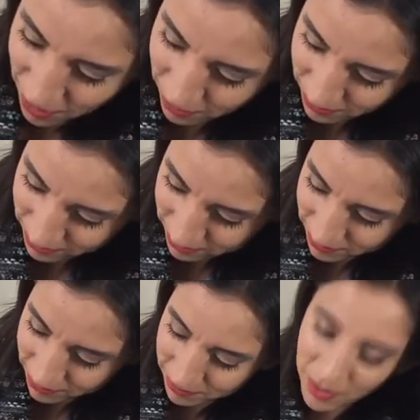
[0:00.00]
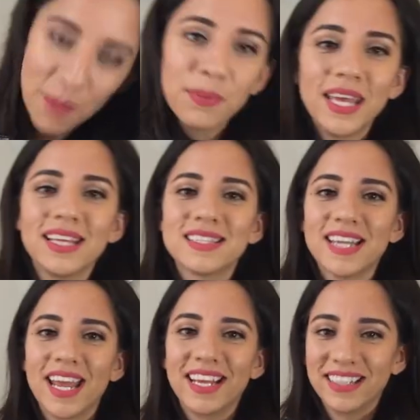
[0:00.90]
Oh, but
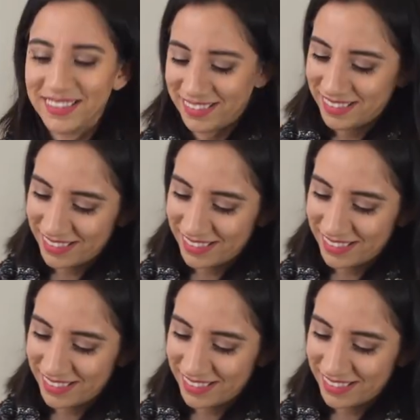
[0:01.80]
he's staying.